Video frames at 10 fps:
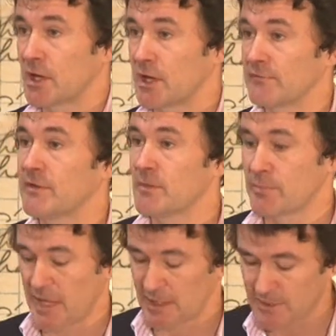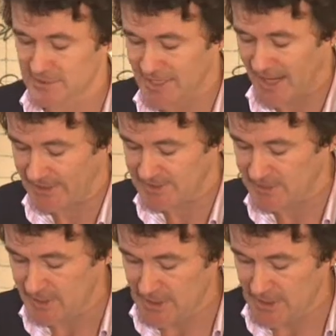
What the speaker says: of paying tax.